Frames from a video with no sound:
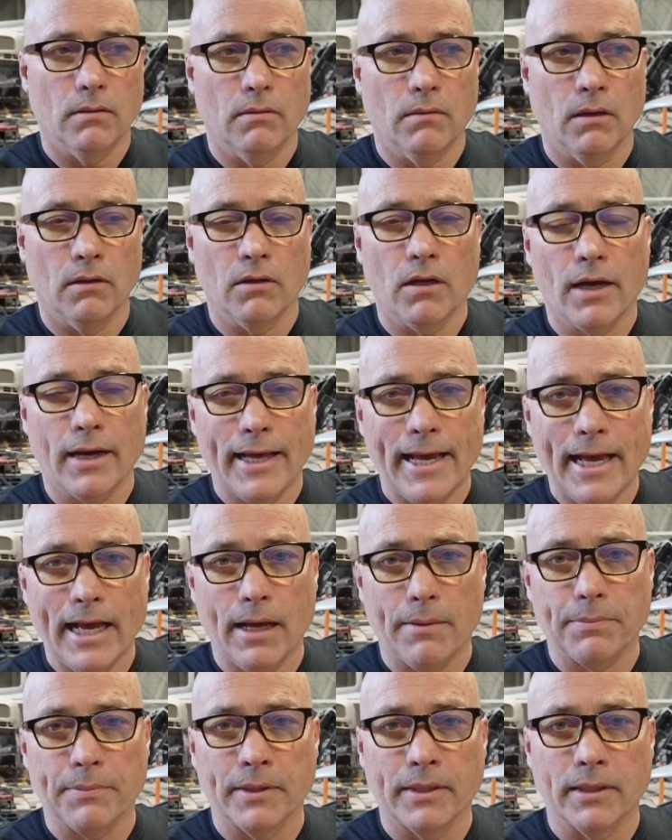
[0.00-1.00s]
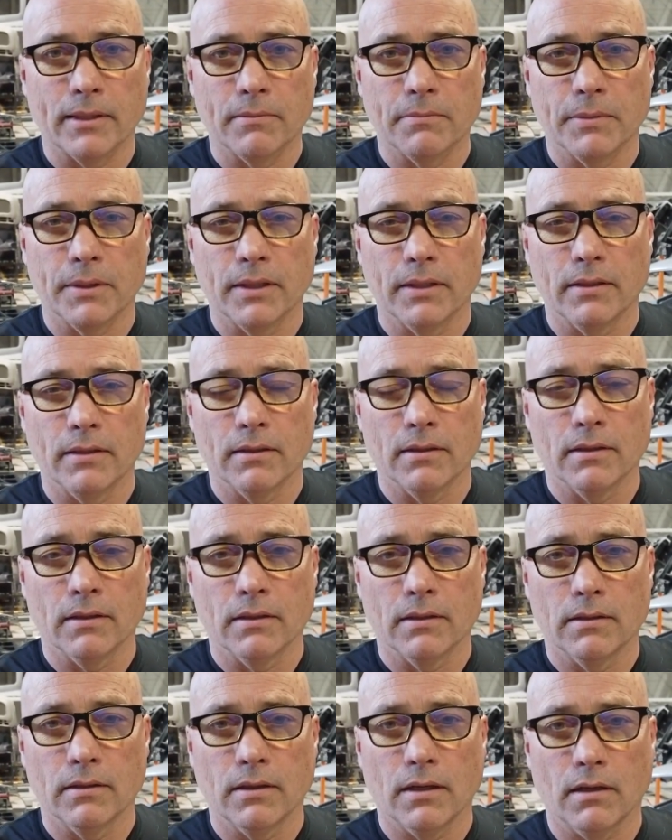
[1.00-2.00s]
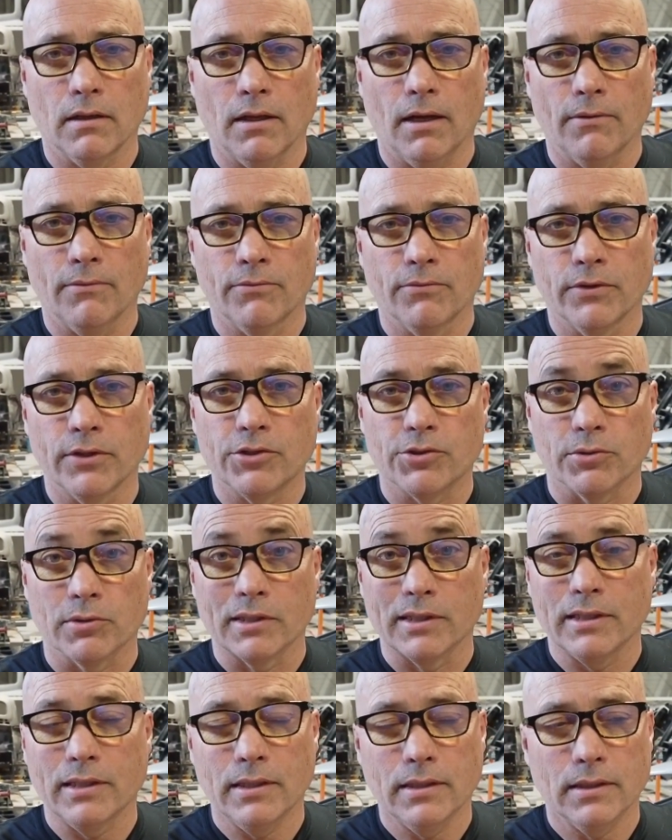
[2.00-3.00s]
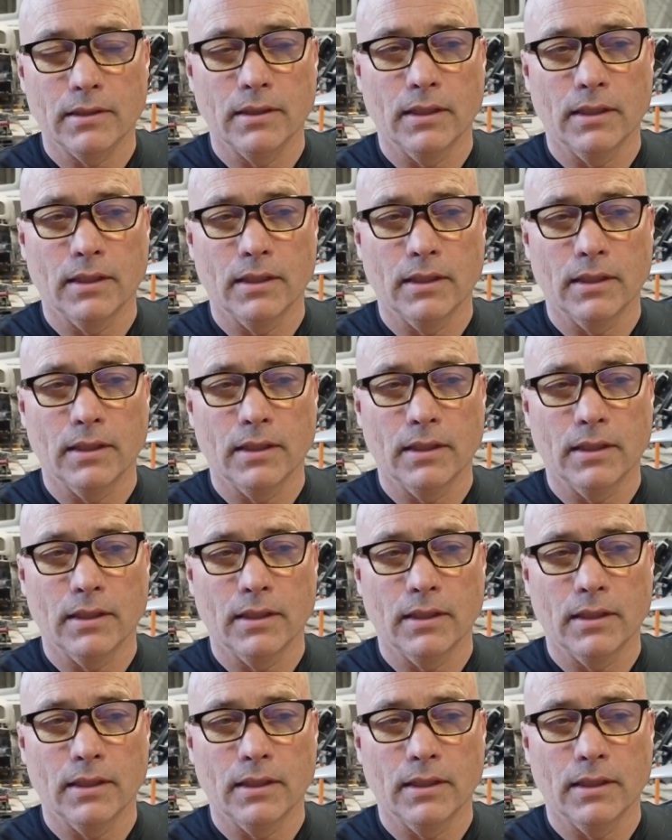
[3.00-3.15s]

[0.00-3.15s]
lot happening, but not a lot visually.